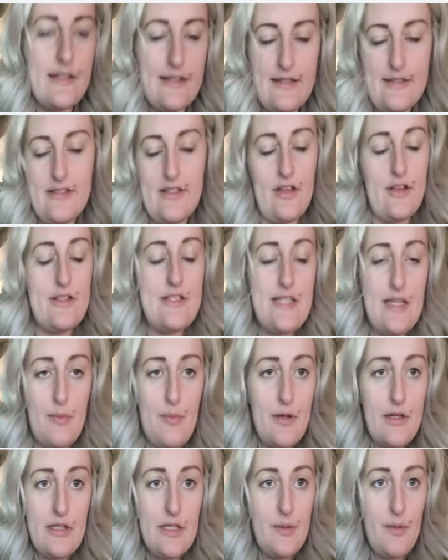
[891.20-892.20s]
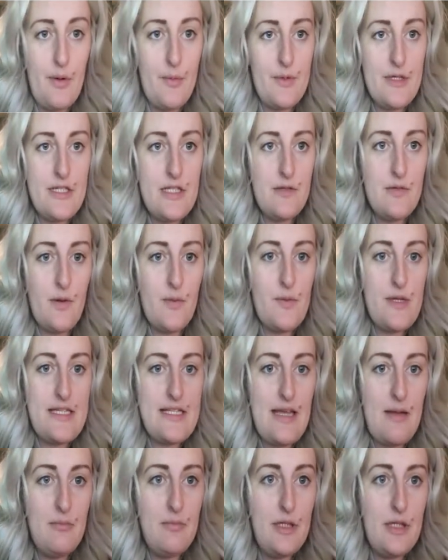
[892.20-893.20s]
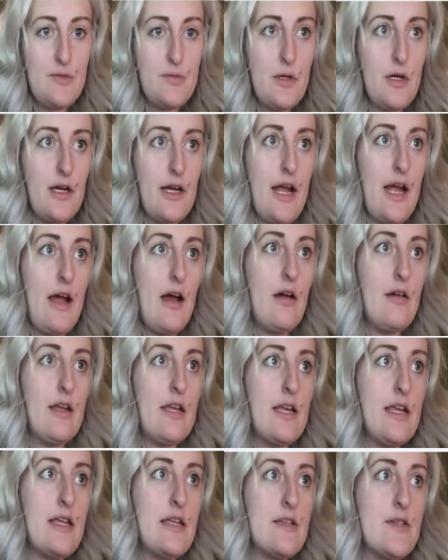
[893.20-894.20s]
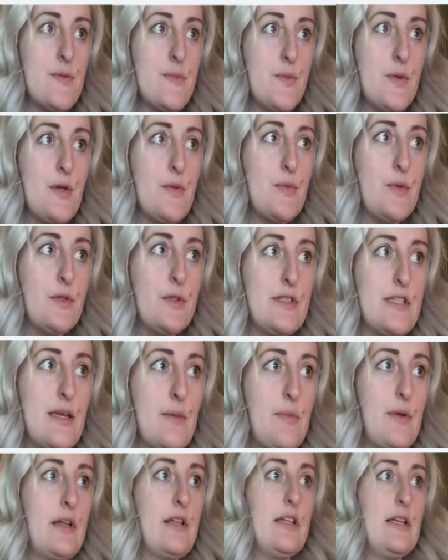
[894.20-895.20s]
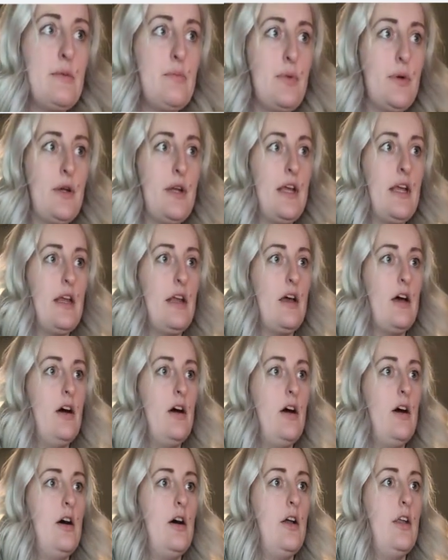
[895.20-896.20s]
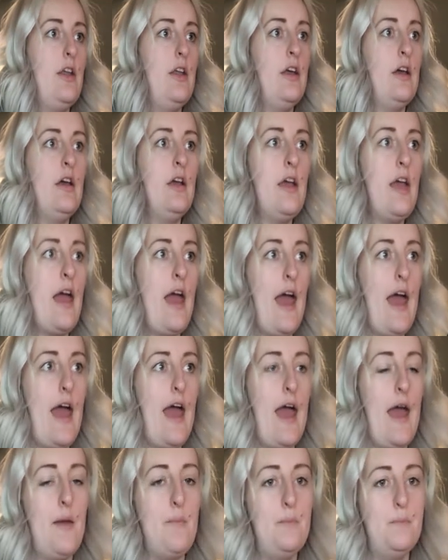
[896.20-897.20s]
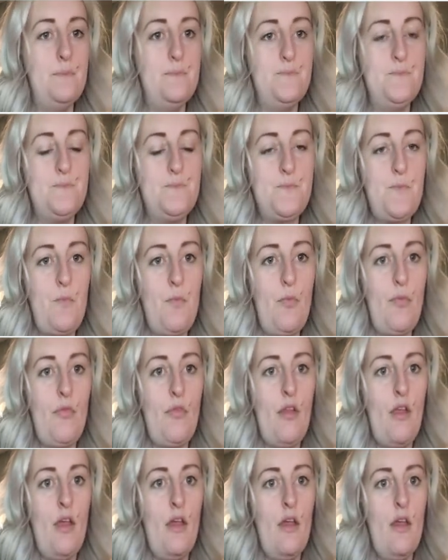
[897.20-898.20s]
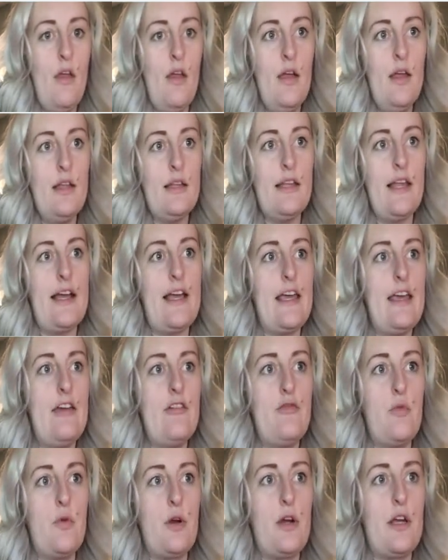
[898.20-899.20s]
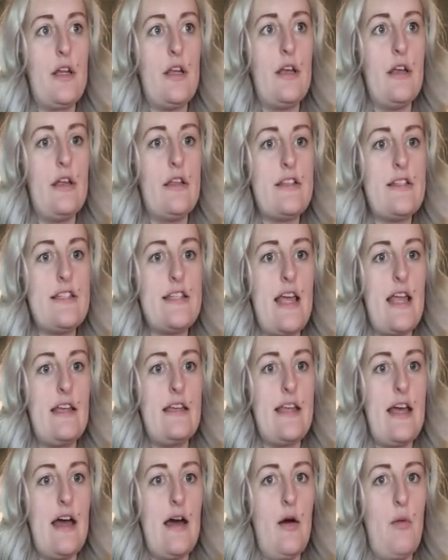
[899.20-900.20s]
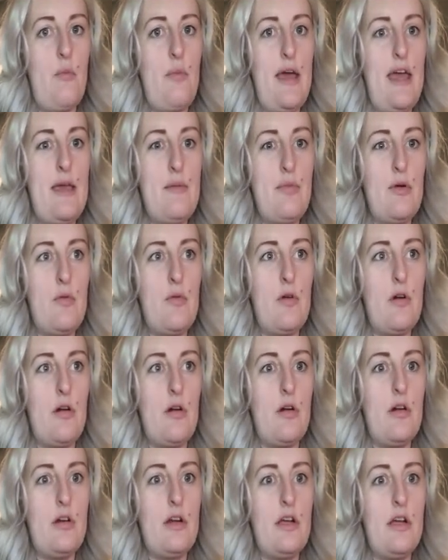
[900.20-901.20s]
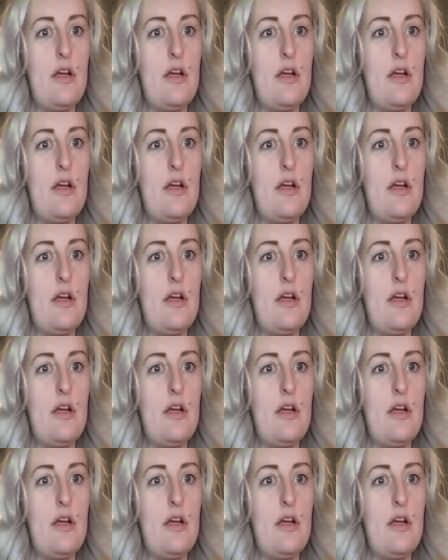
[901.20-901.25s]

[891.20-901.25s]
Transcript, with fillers: so typically what we do when we send blood work out is we will typically put it on um, like if we're gonna send out paperwork.